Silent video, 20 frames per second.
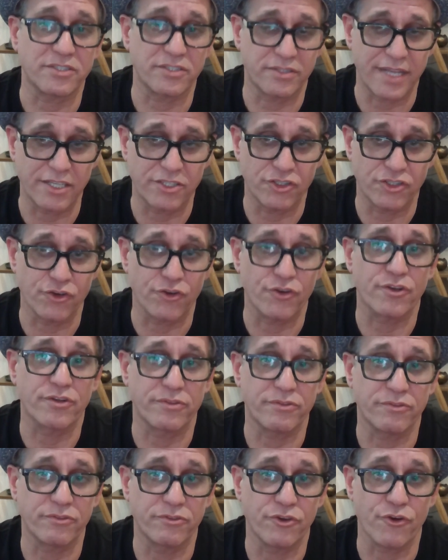That's
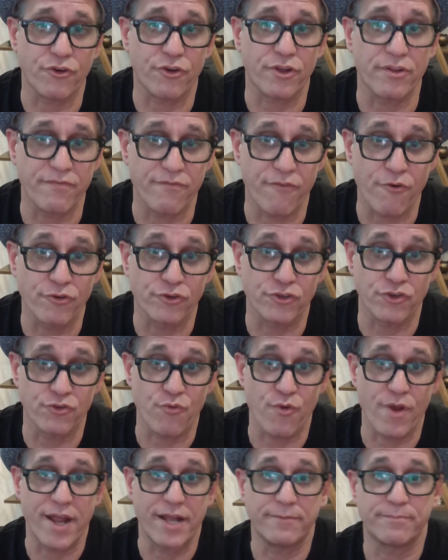your conversion
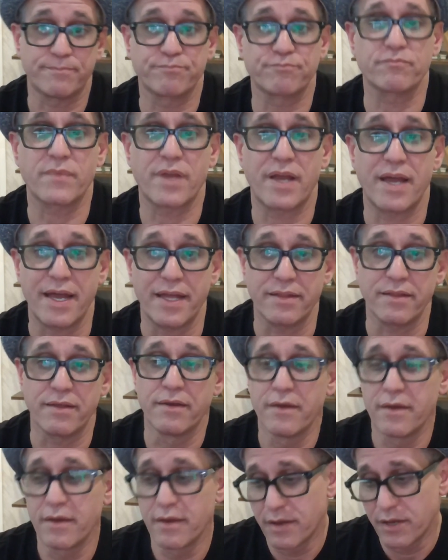rate, and
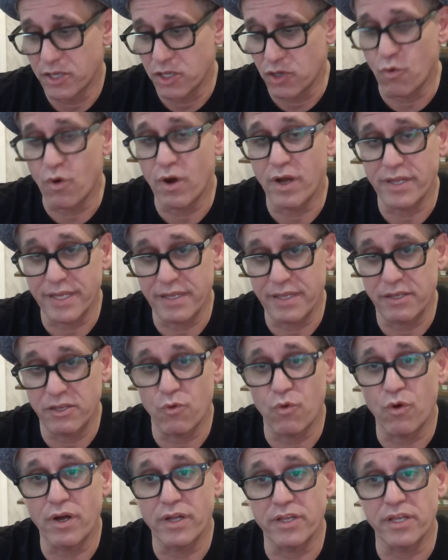you want
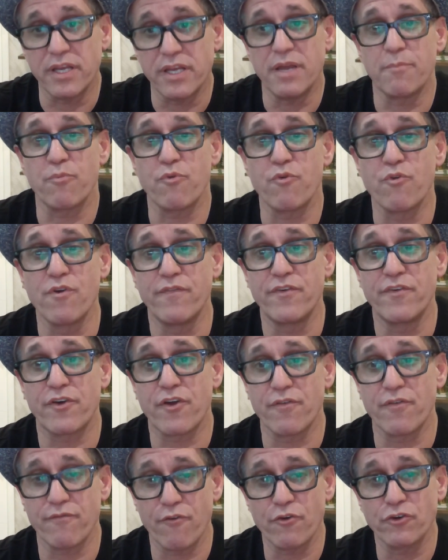to improve your
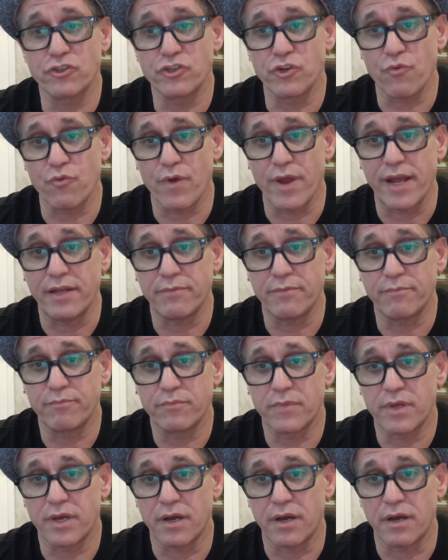conversion rate
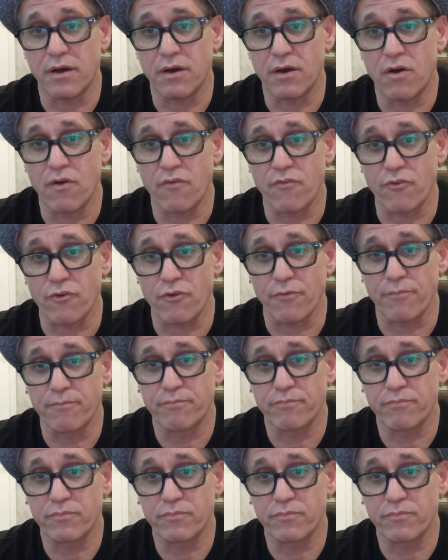over